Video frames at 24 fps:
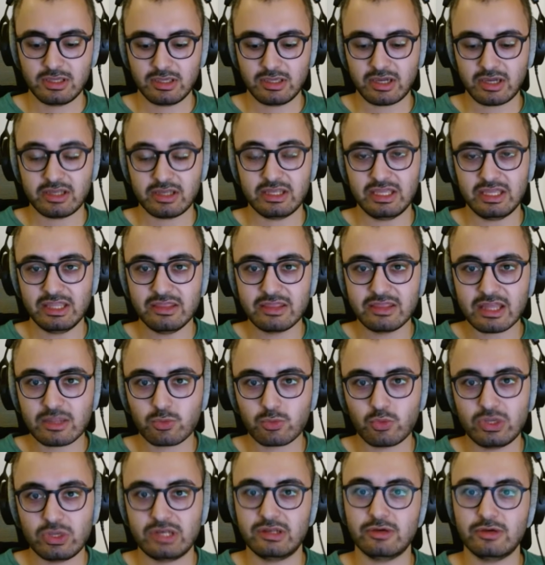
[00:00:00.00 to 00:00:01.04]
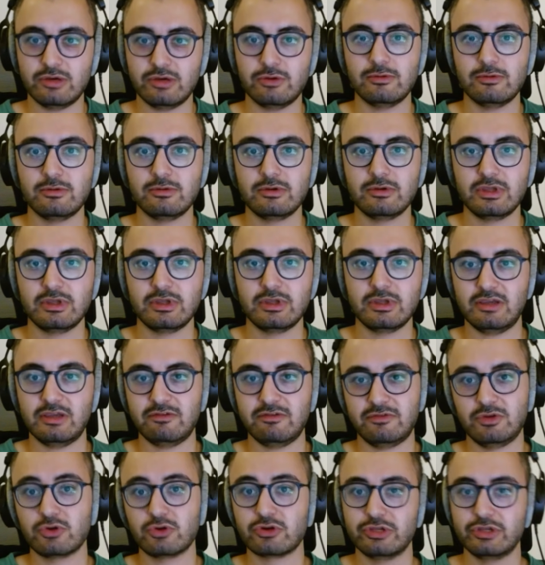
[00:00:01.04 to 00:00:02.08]
And in that window,
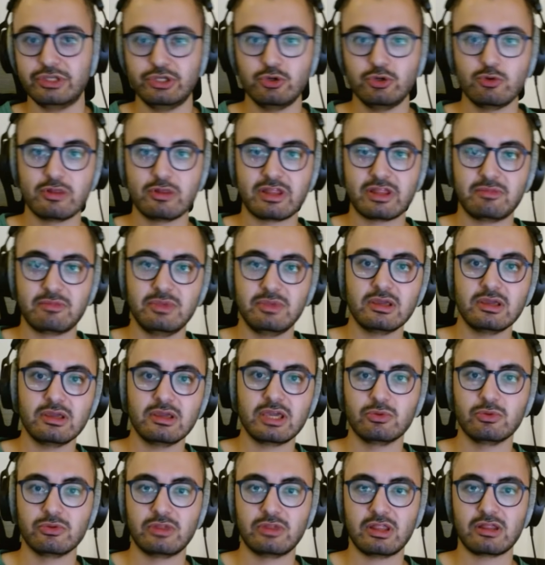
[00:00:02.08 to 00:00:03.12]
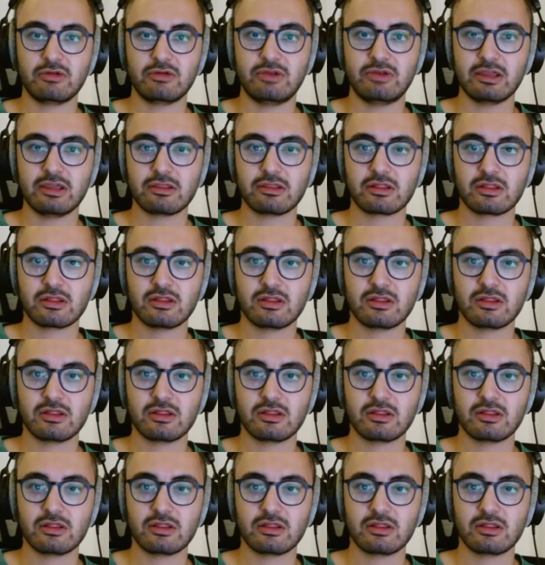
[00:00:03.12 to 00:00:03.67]
if your USB cable disconnects,